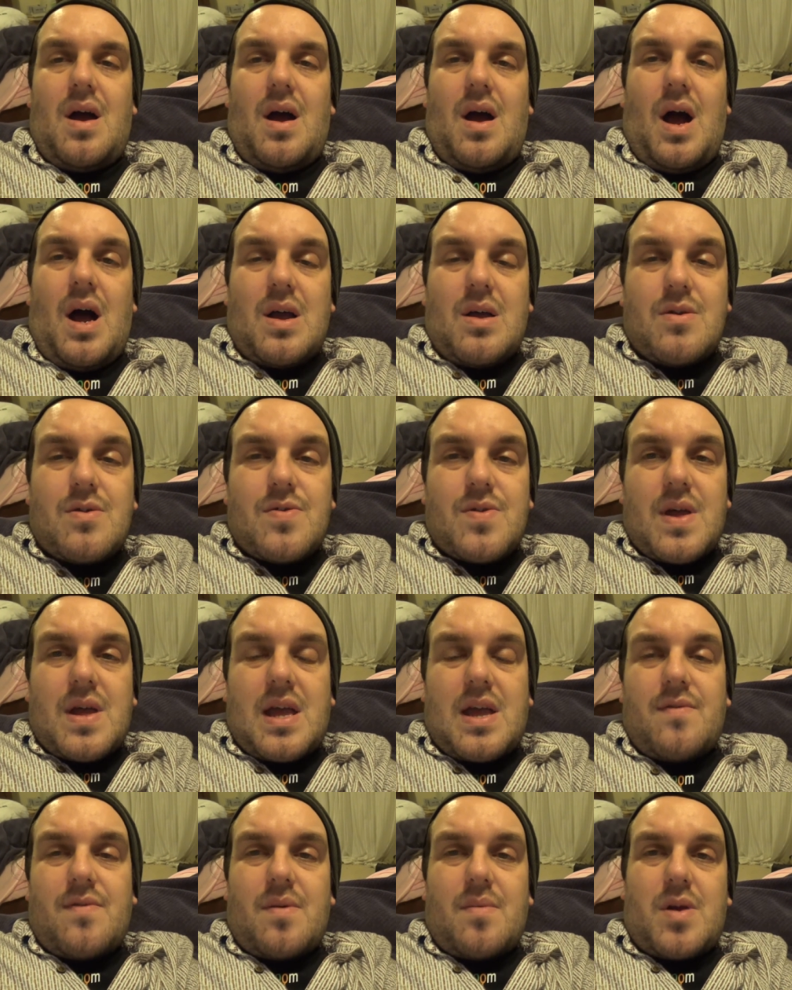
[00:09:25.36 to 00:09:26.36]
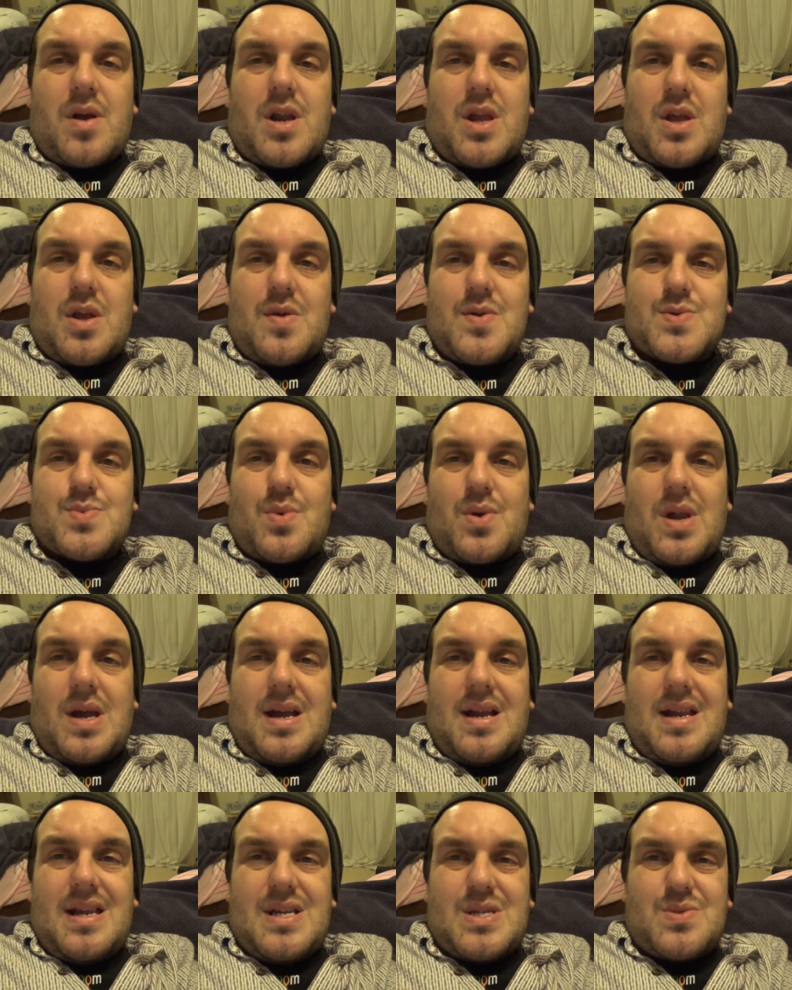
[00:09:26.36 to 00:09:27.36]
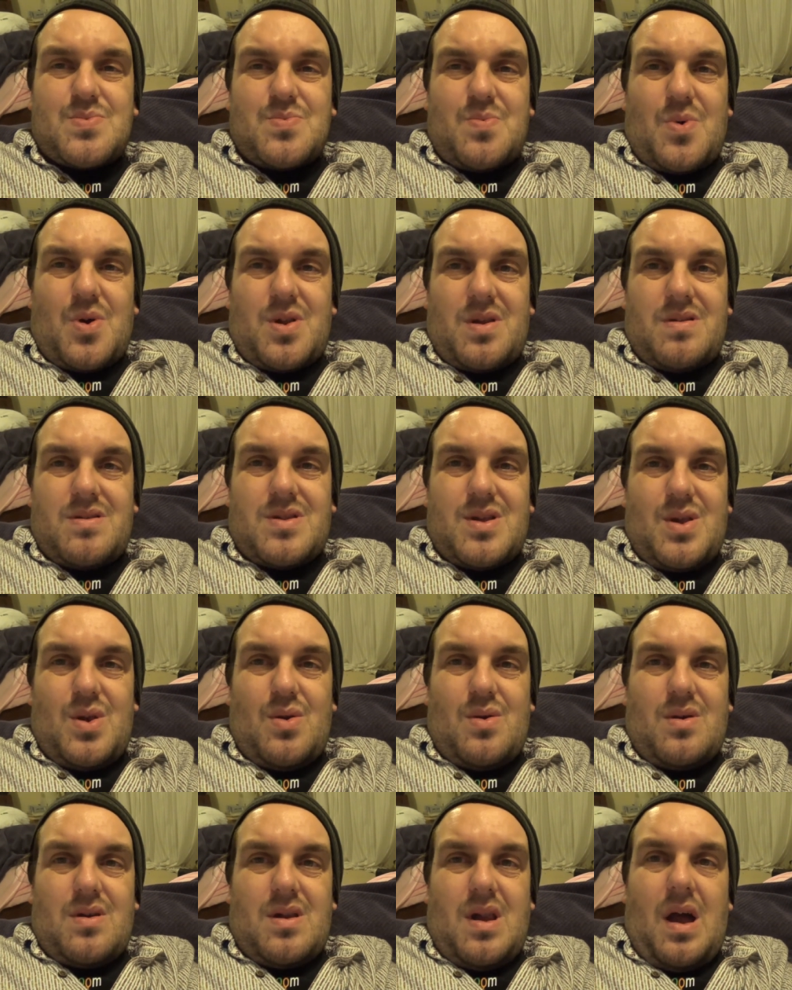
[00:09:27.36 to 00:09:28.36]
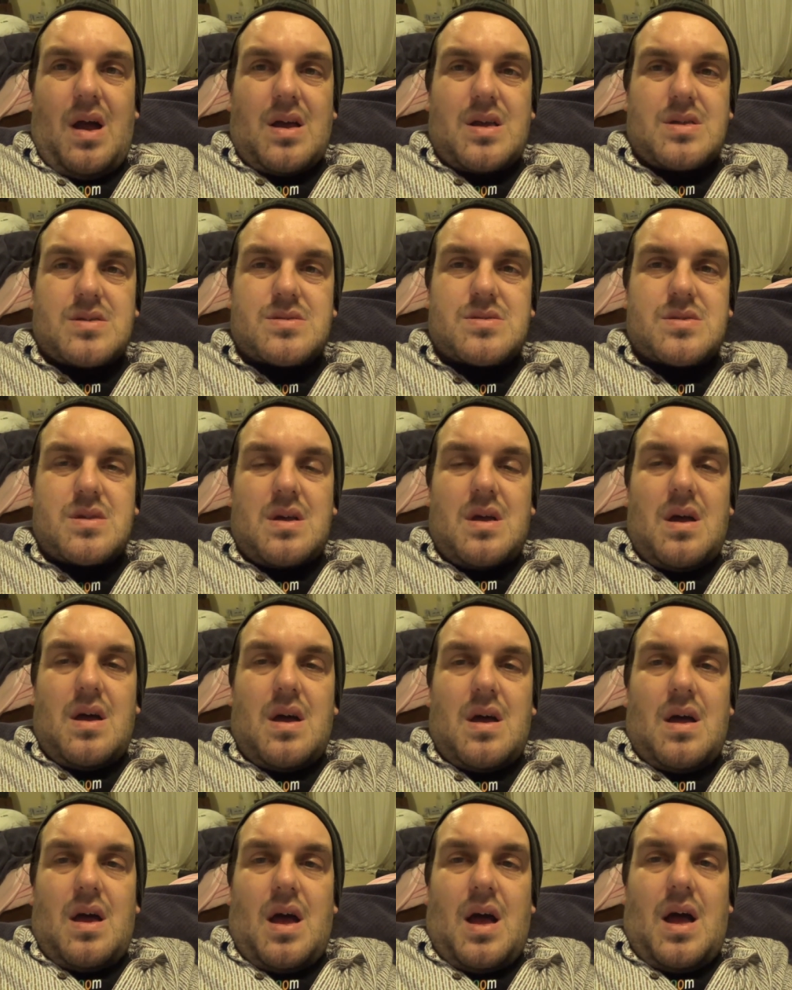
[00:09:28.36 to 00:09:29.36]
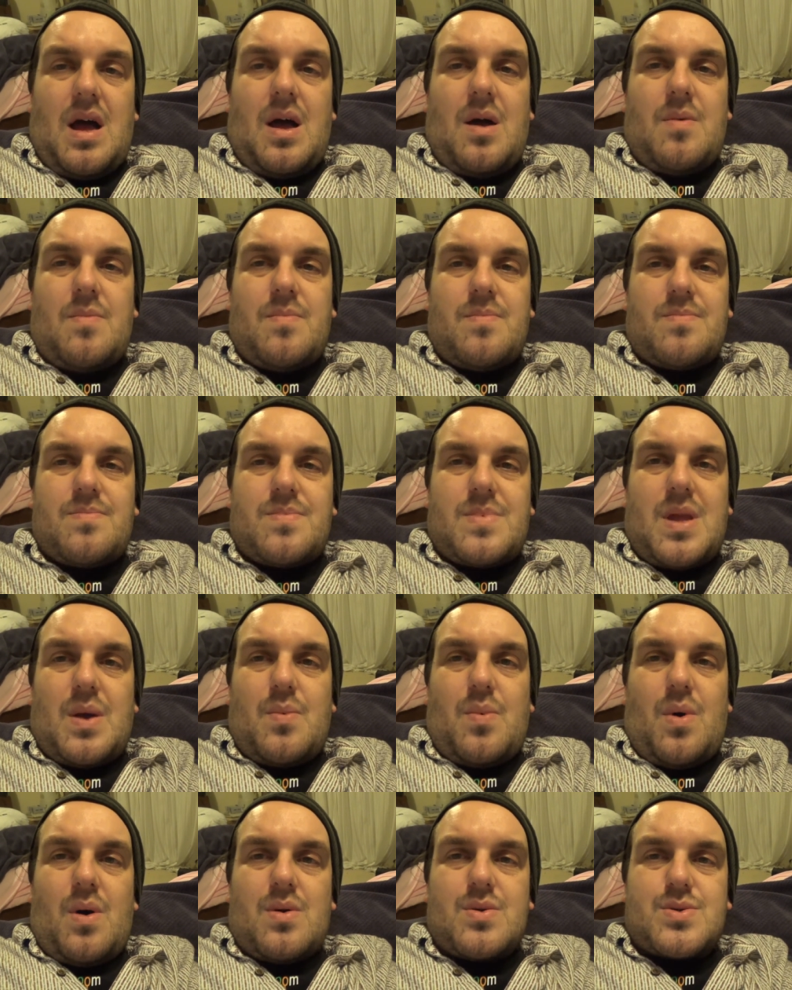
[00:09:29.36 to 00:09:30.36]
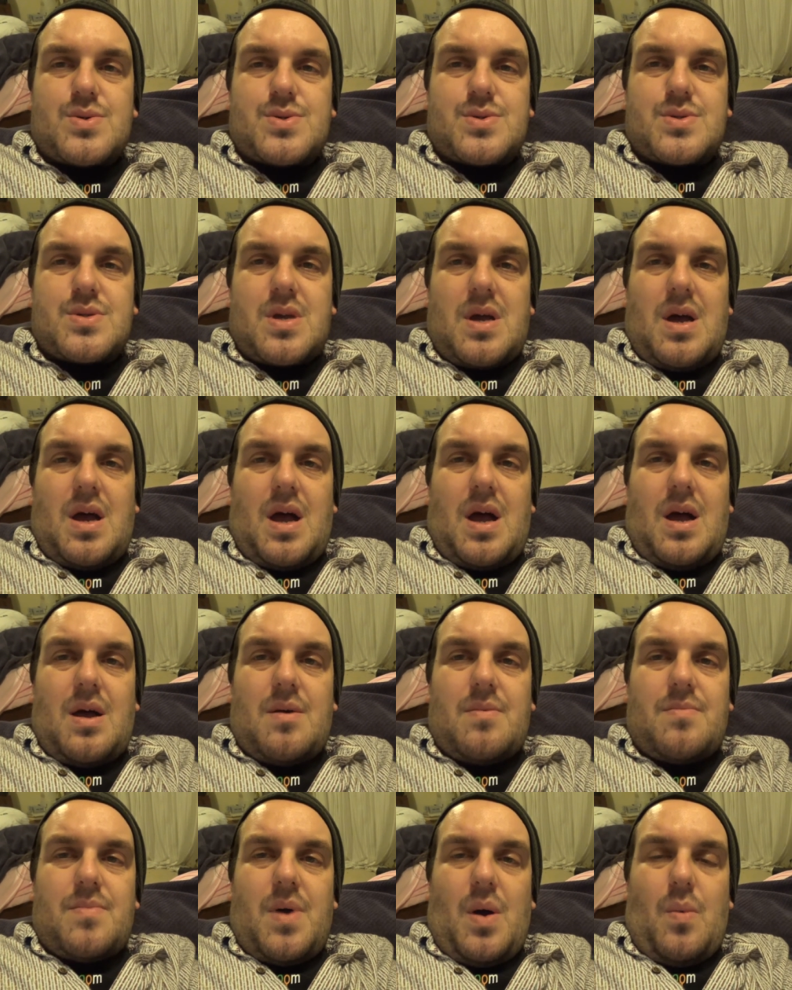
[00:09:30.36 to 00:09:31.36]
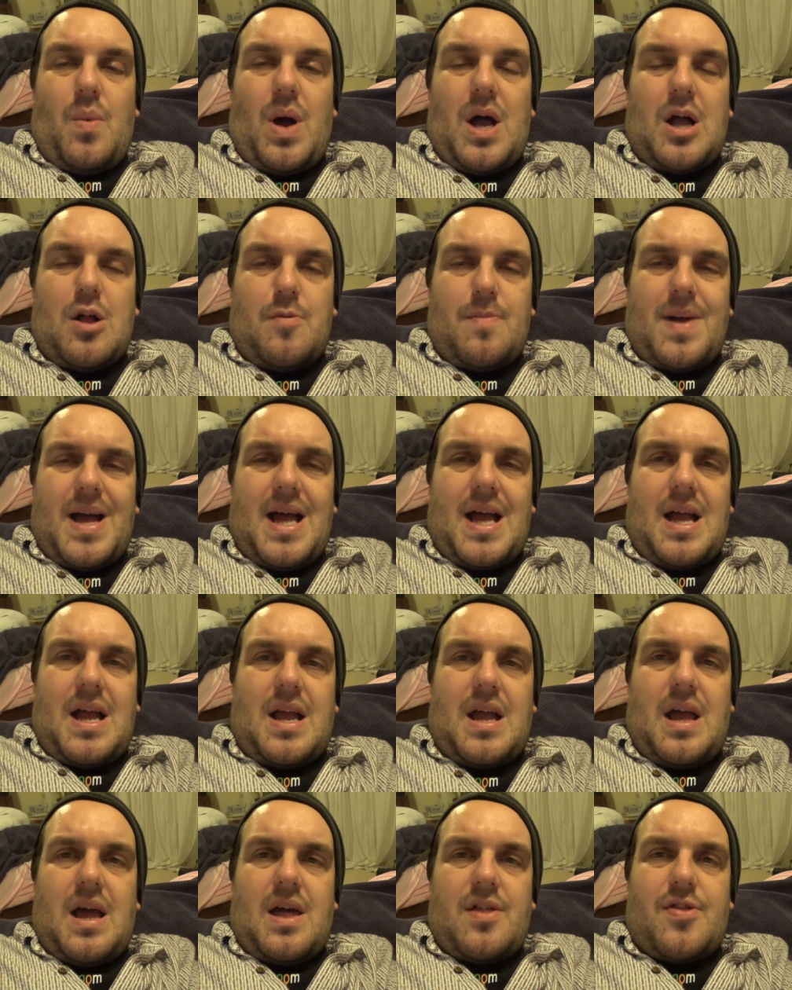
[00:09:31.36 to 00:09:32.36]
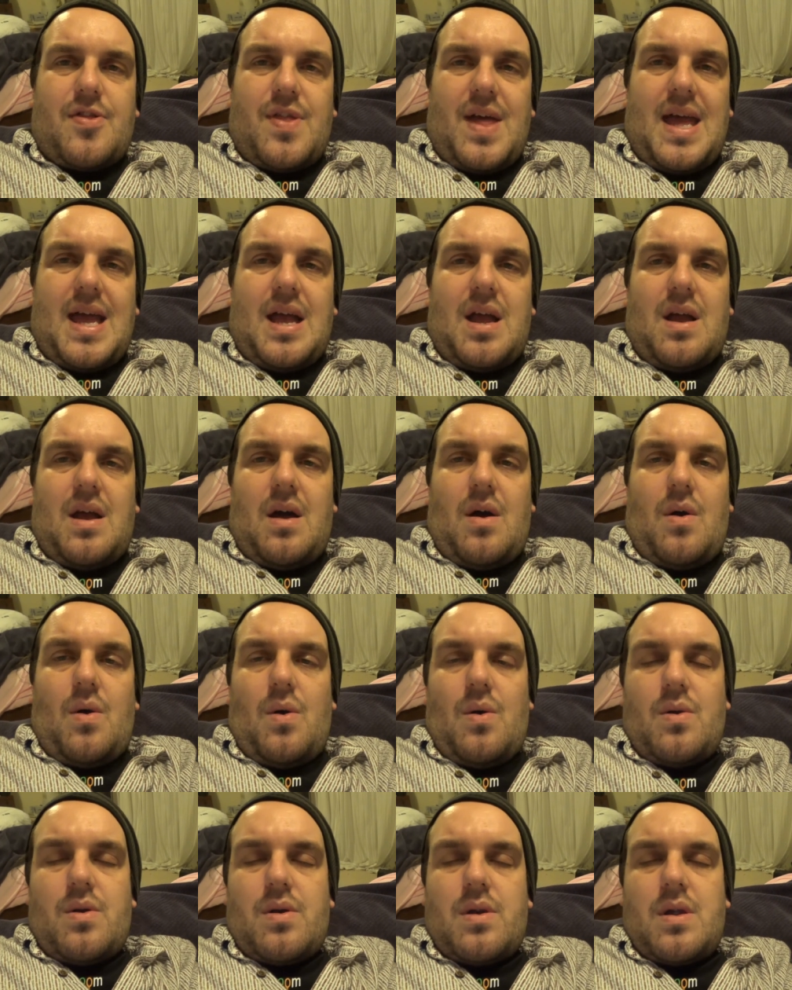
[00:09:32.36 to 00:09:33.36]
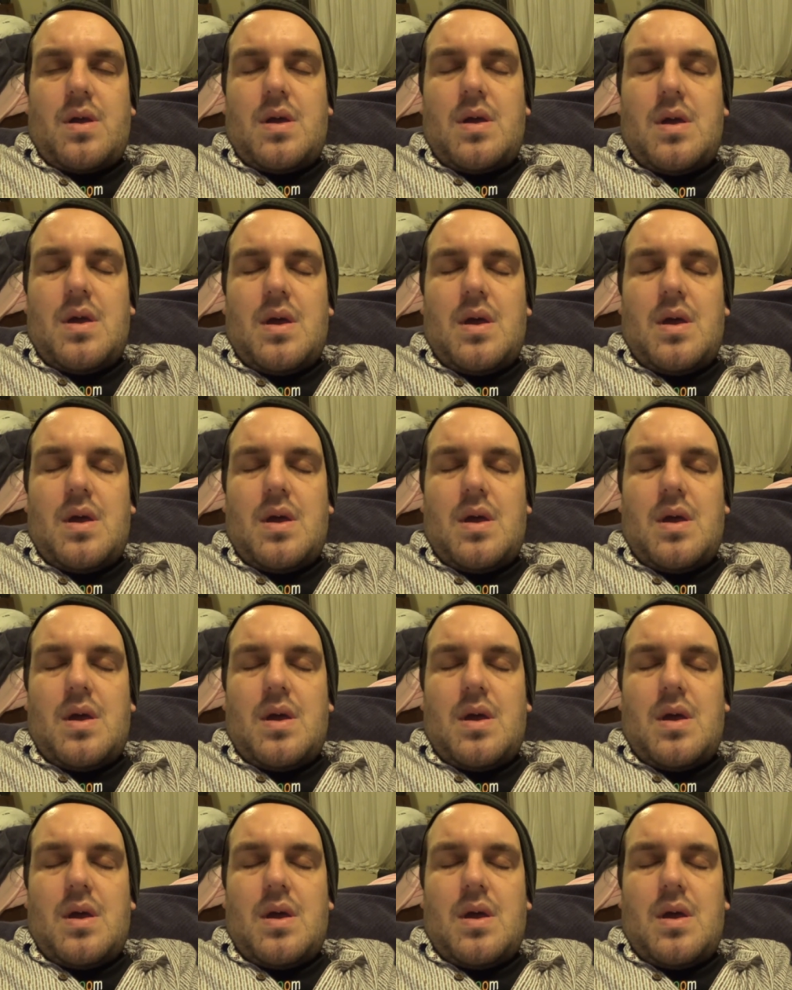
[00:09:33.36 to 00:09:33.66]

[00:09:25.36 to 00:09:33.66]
I think if I'm going to use one, I at least want it to look nice. Um, there was um, a while back a thing on